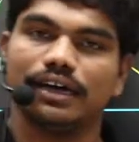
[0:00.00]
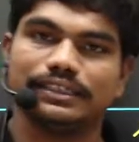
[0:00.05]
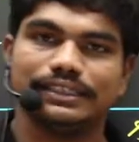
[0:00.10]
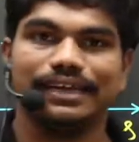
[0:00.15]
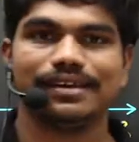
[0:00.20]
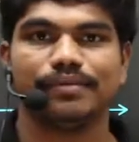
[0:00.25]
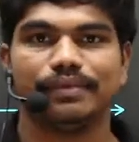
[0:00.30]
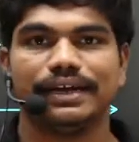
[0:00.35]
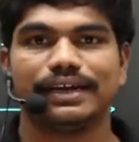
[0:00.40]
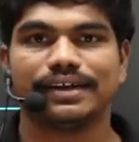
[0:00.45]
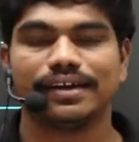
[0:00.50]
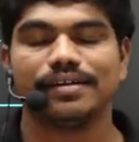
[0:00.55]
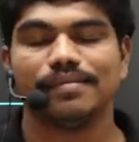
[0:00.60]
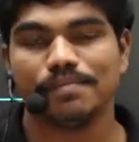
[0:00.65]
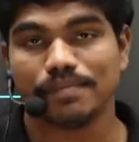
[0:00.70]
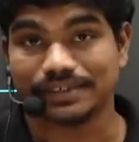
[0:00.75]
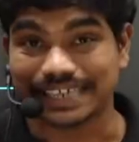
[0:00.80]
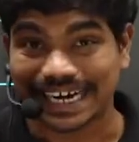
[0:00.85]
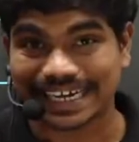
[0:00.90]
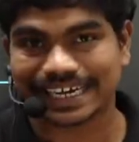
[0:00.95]
eliminated
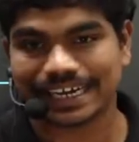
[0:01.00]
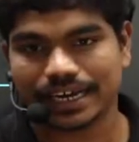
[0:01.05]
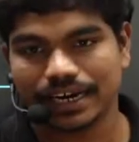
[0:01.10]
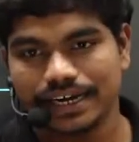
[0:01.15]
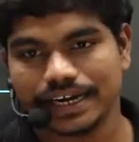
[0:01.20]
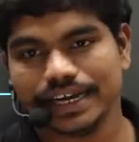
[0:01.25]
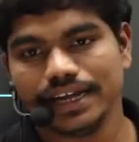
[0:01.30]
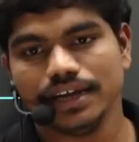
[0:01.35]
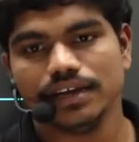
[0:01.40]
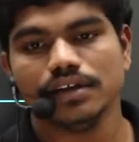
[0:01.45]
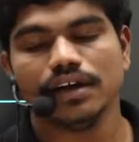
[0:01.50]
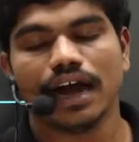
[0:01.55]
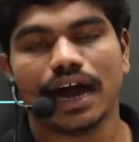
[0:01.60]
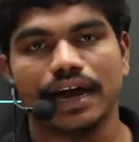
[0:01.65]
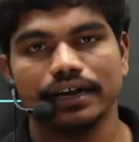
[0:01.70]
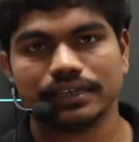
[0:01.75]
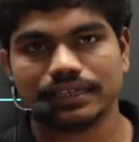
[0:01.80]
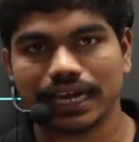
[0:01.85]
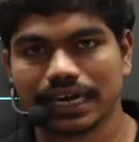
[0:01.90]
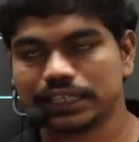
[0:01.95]
practically,
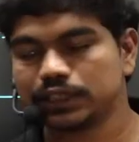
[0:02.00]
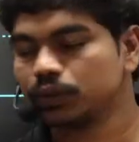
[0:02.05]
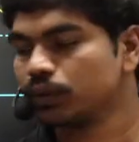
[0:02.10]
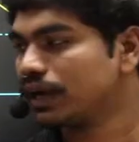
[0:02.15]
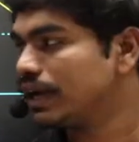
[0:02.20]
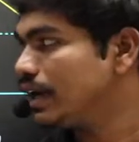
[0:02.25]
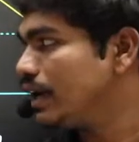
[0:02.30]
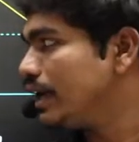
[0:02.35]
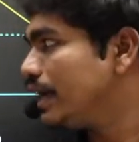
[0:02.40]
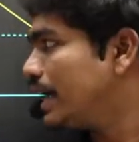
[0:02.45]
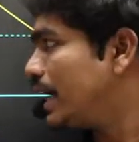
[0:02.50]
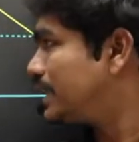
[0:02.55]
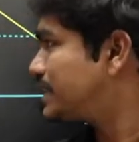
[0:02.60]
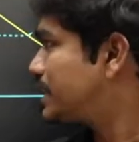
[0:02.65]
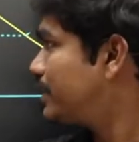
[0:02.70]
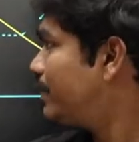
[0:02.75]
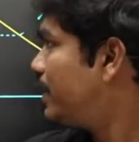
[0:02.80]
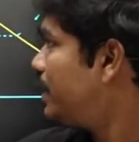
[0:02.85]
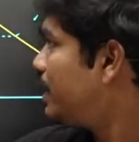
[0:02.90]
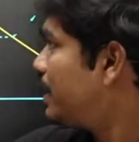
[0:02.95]
and that's why he has
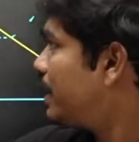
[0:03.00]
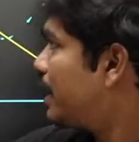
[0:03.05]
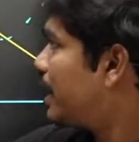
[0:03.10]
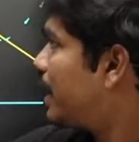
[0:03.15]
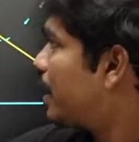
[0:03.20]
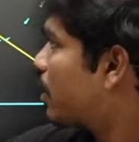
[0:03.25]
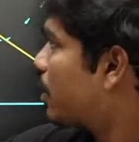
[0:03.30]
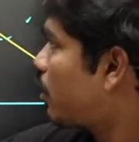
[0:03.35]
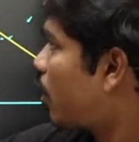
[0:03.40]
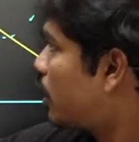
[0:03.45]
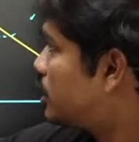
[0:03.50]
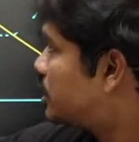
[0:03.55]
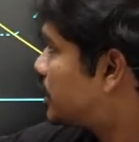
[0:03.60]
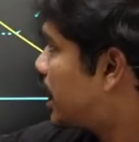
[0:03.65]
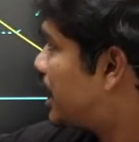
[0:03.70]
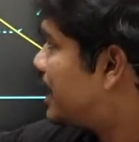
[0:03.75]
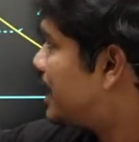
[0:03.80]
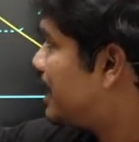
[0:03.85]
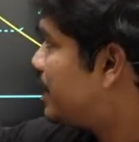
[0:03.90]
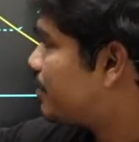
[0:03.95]
given a
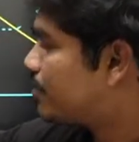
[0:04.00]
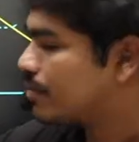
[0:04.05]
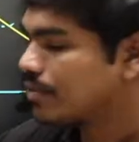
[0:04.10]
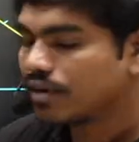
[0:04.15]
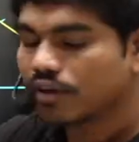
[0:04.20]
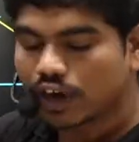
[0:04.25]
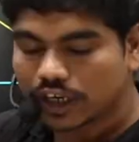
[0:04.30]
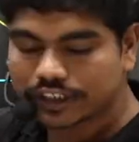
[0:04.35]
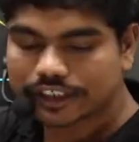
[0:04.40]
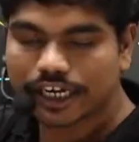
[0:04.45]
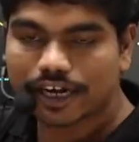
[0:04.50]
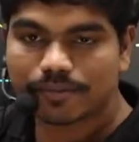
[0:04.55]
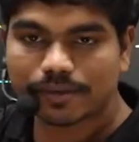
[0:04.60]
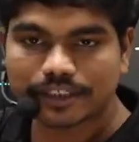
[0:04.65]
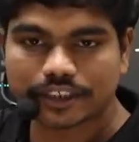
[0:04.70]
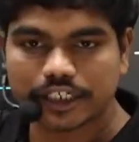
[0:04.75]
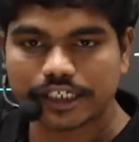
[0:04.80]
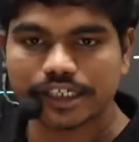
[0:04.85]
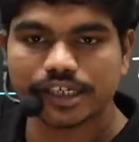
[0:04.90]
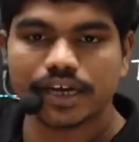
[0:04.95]
constant
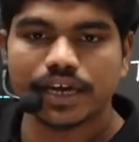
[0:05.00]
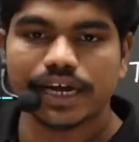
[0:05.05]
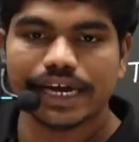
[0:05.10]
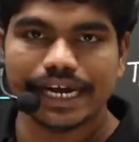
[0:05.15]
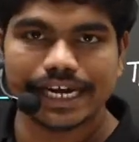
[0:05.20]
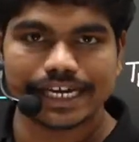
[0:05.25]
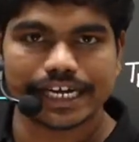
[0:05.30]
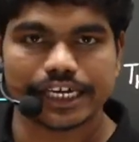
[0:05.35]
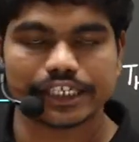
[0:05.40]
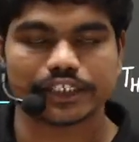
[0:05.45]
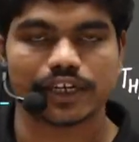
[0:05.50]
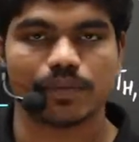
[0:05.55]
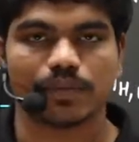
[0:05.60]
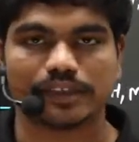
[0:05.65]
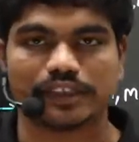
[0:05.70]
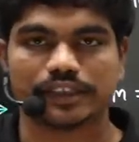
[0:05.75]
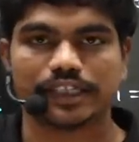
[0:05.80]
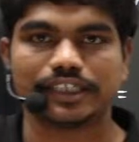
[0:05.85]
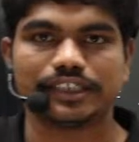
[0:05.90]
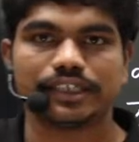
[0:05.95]
pressure heat addition
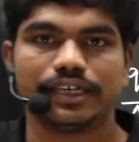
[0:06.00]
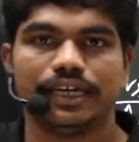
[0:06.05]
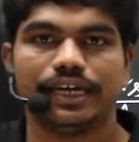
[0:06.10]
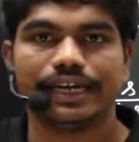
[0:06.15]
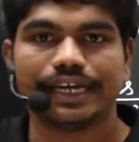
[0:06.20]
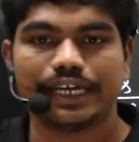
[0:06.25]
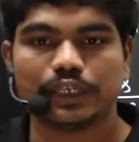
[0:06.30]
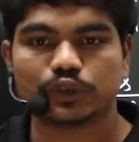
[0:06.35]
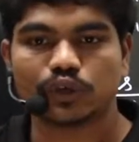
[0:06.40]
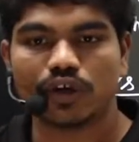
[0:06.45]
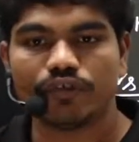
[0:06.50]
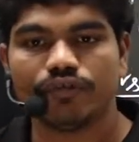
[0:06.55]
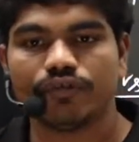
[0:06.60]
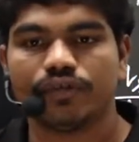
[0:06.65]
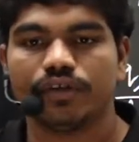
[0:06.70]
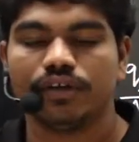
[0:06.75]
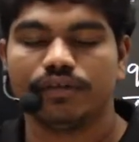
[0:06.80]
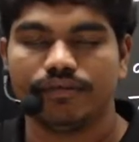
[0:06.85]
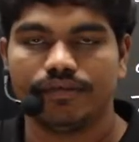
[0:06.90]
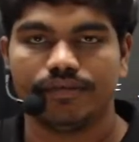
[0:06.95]
process in case of
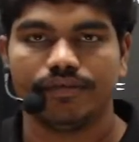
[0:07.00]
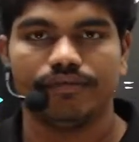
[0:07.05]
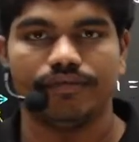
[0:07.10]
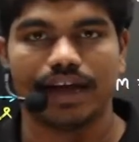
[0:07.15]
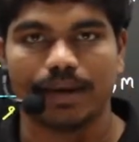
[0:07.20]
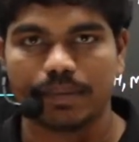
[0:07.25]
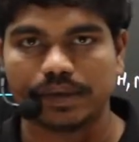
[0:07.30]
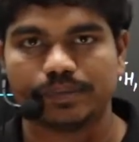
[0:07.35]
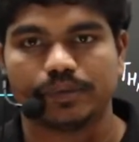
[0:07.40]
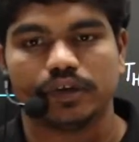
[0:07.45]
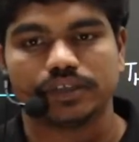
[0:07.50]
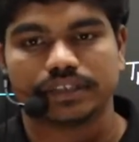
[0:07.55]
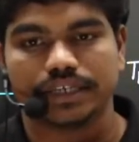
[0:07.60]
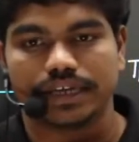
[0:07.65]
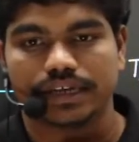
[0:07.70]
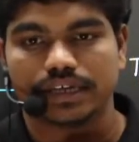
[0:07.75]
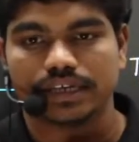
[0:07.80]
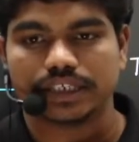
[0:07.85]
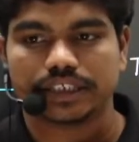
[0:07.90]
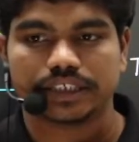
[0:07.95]
vapor power
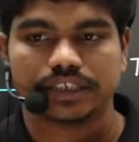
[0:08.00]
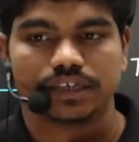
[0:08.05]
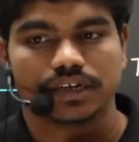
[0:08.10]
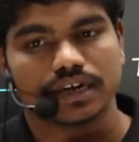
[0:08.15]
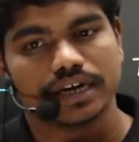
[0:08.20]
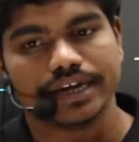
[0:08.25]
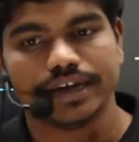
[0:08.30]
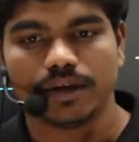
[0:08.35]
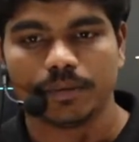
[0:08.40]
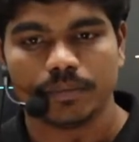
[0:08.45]
cycles. Clear?